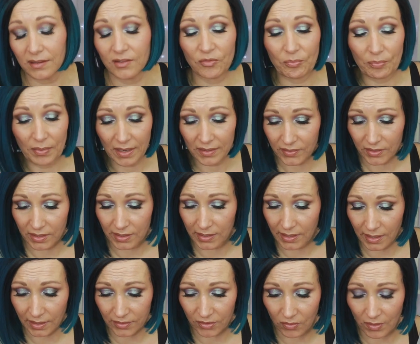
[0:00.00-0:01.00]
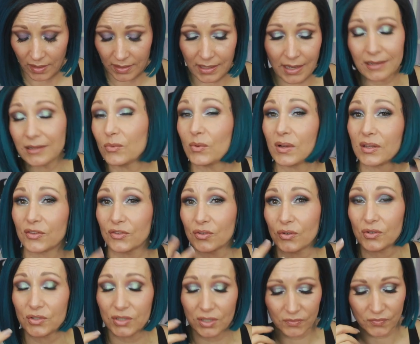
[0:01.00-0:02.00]
that is basically it so I kind of went
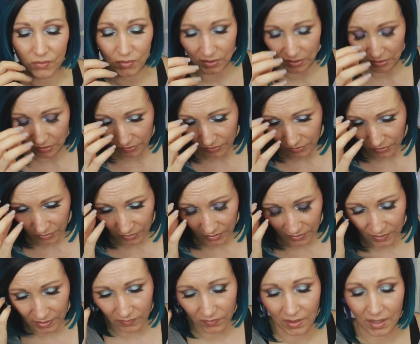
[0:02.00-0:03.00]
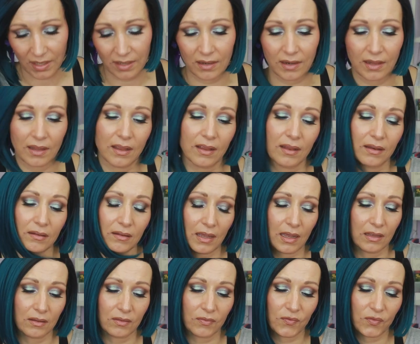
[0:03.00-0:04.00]
searching for an alternative then and
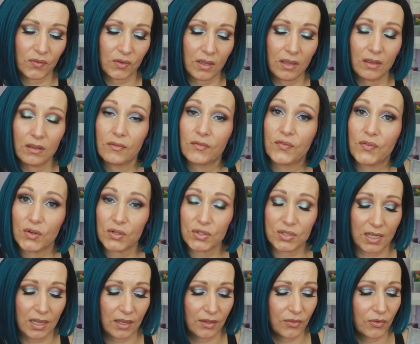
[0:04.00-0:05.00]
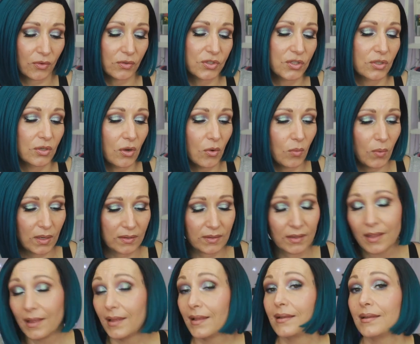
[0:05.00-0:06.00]
I first I thought, you know what?
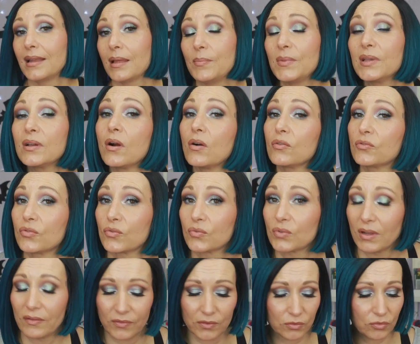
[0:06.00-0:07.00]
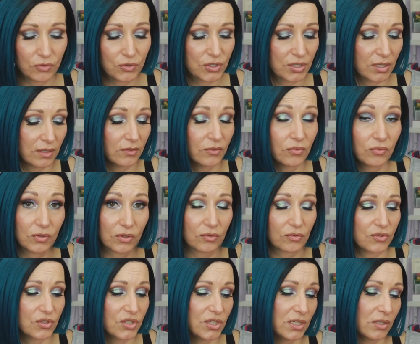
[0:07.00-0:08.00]
Let me go to Revolution to the
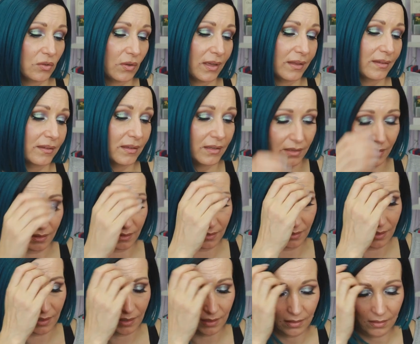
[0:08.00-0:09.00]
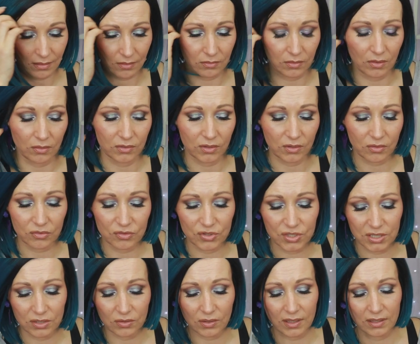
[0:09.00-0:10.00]
conceal and the uh, oh no, the
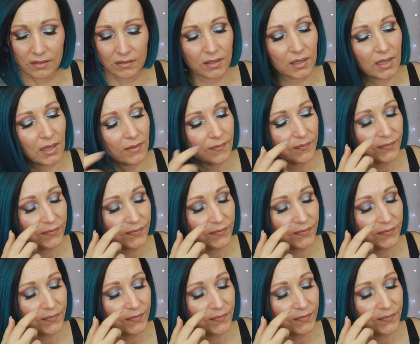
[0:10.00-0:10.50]
conceal and